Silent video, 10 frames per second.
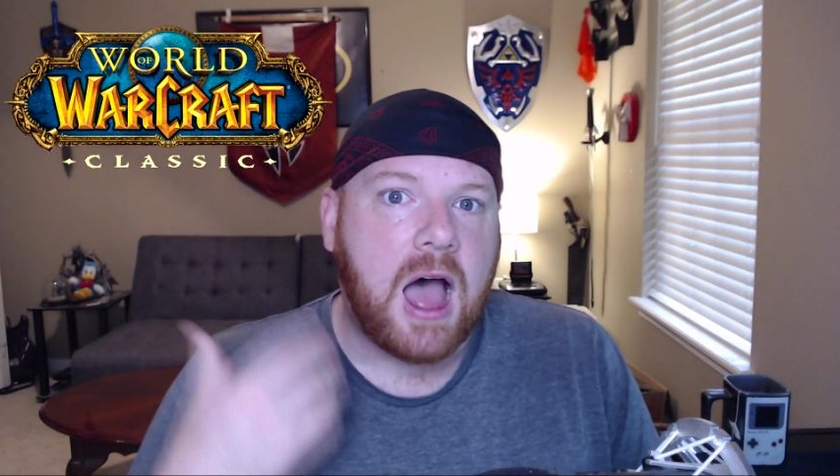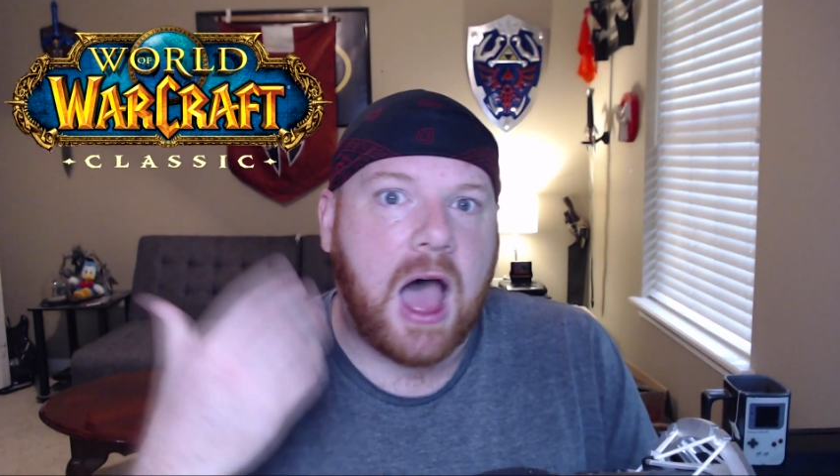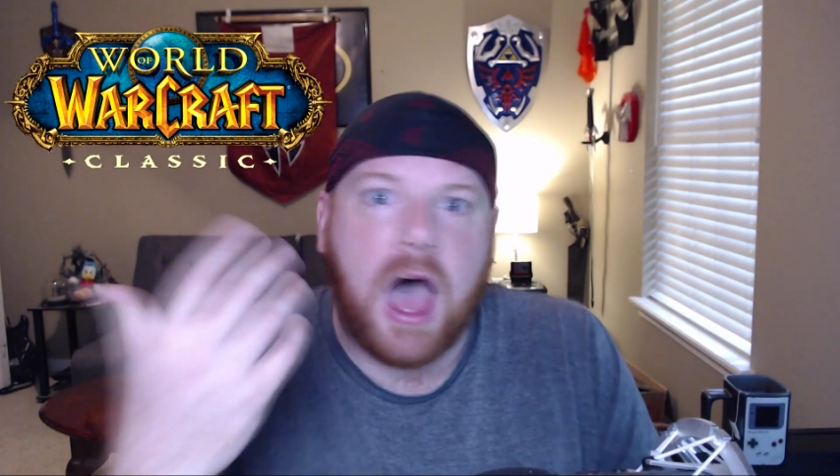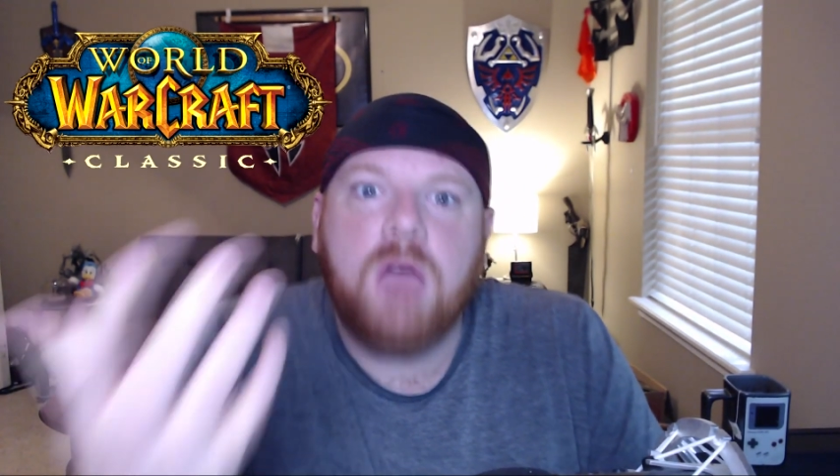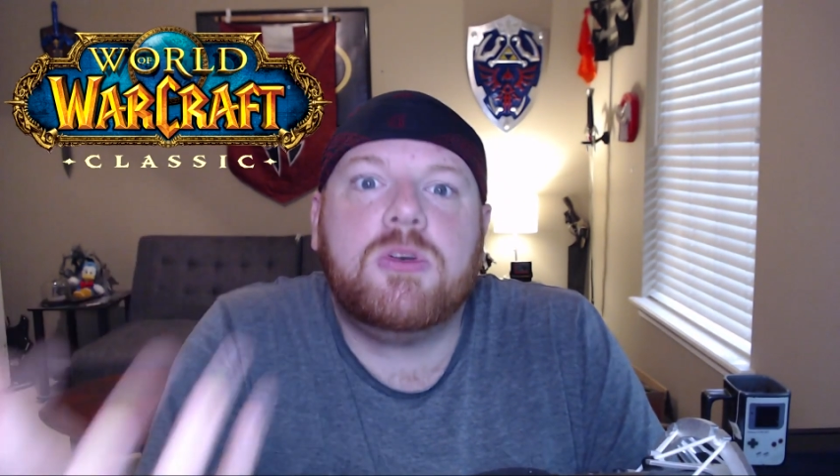
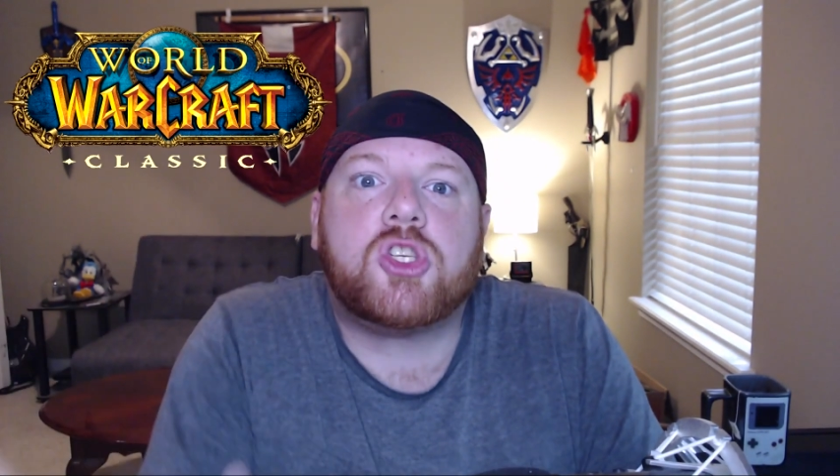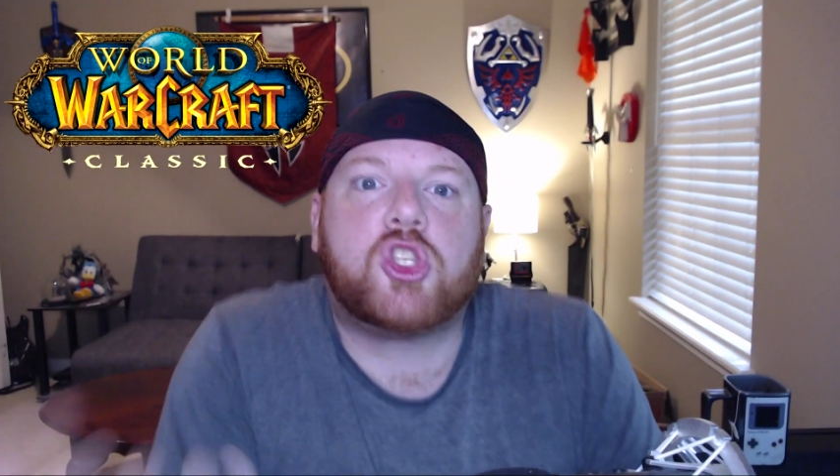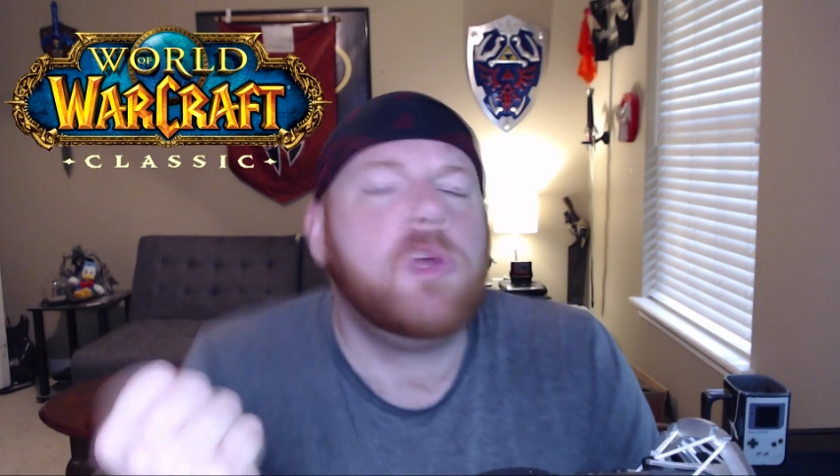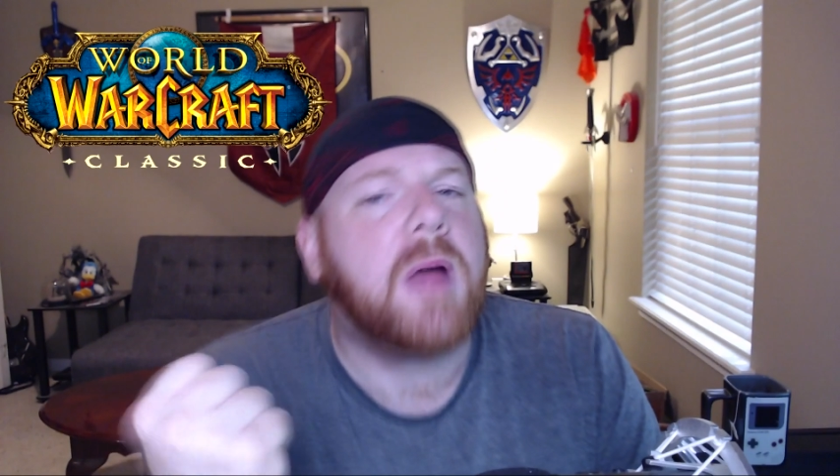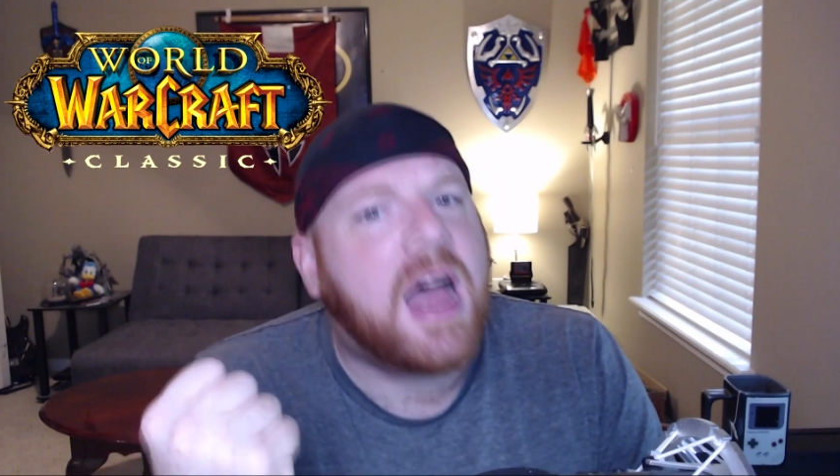I was
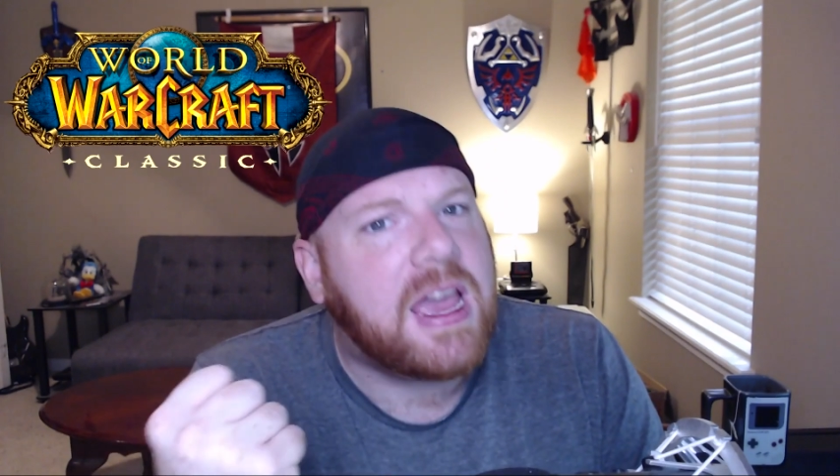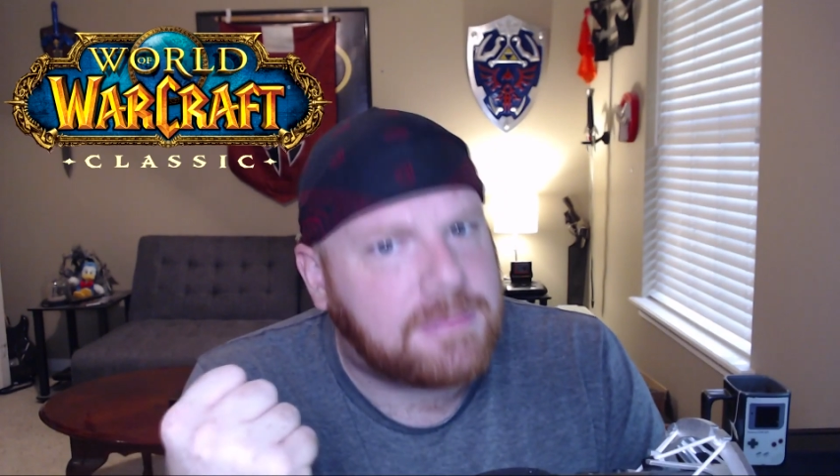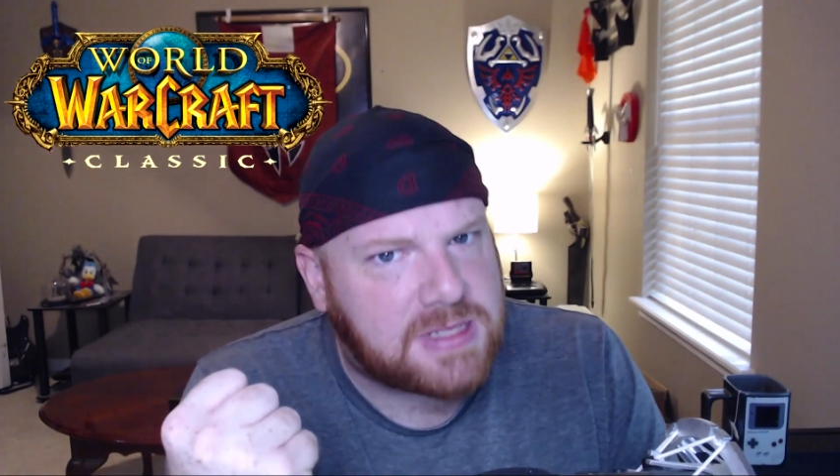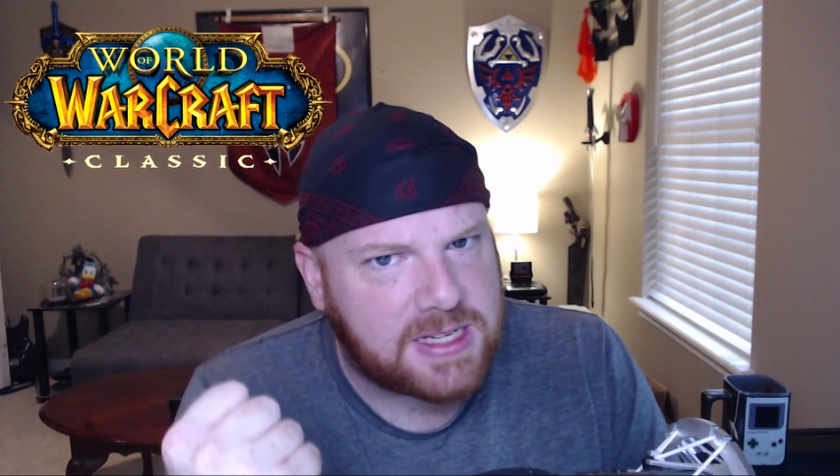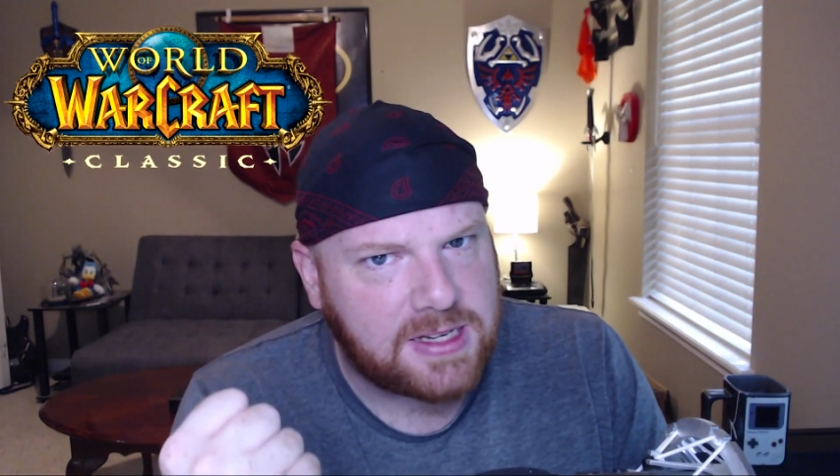super
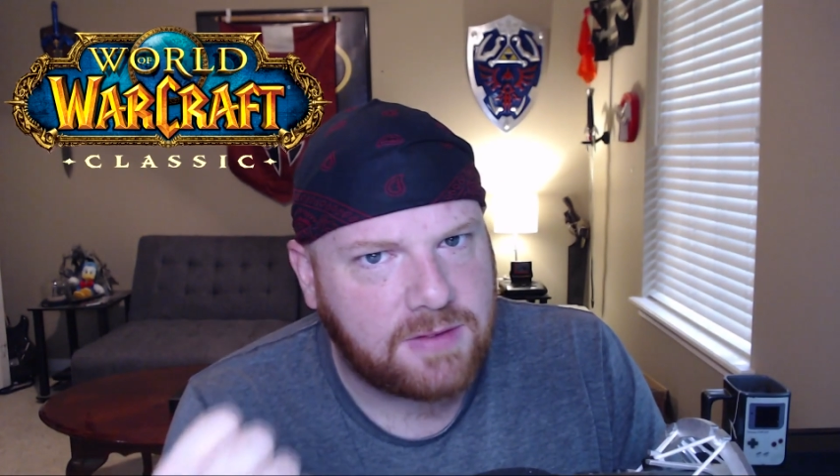hyped